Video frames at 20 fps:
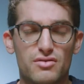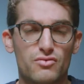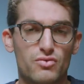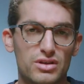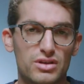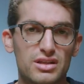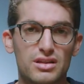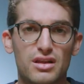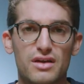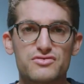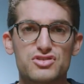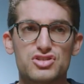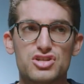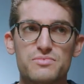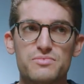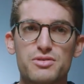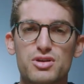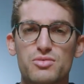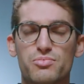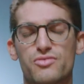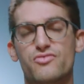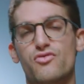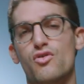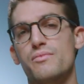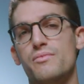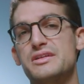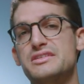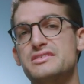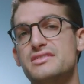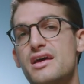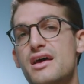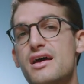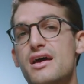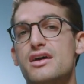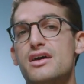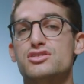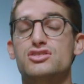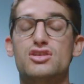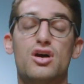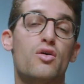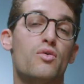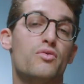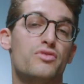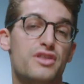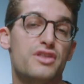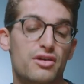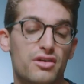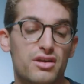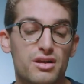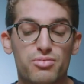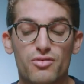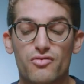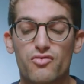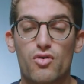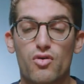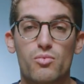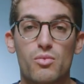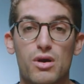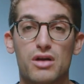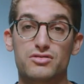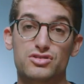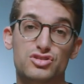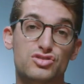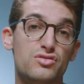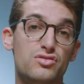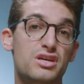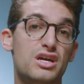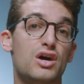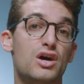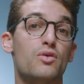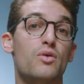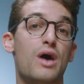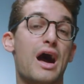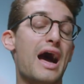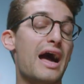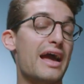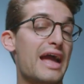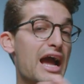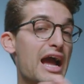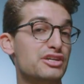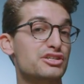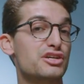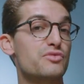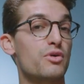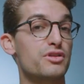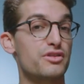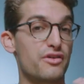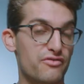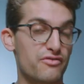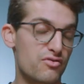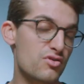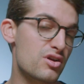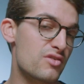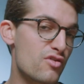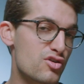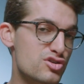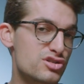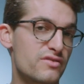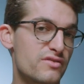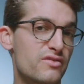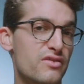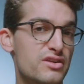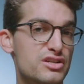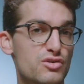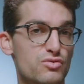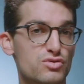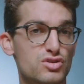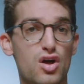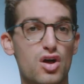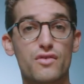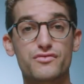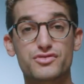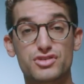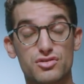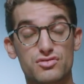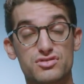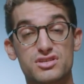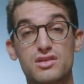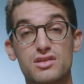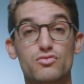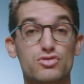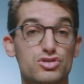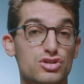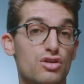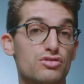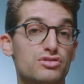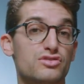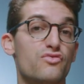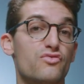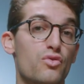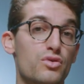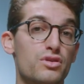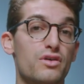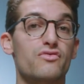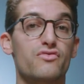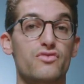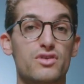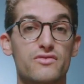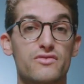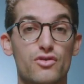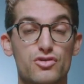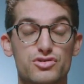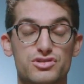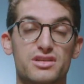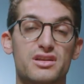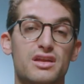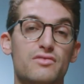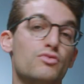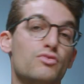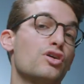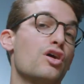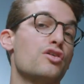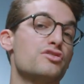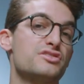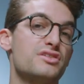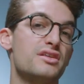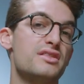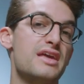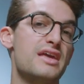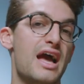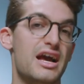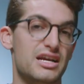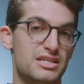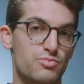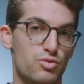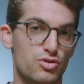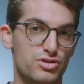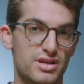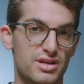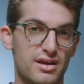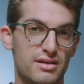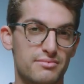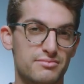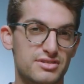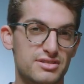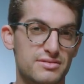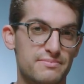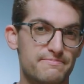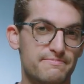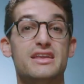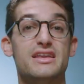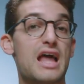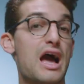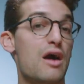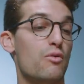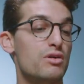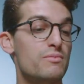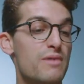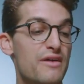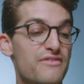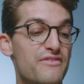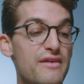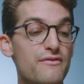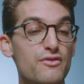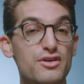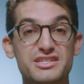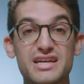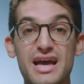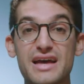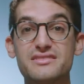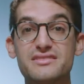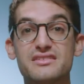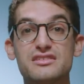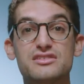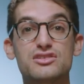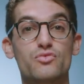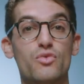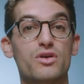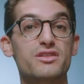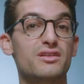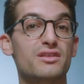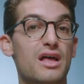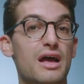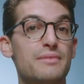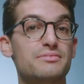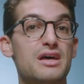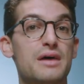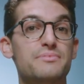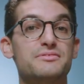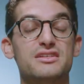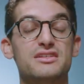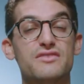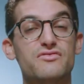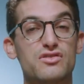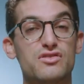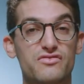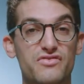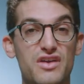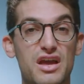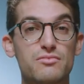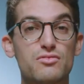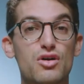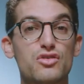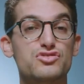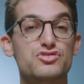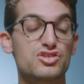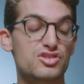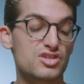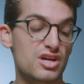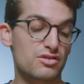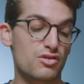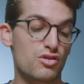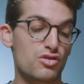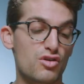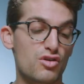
It really loves GPU performance, so they're gonna perform well in studio. I actually run the free version of DaVinci Resolve, so you're seeing results for the free version in regards to the export times. Now, one of my favorite tests is to run the laptops at different fan modes to check the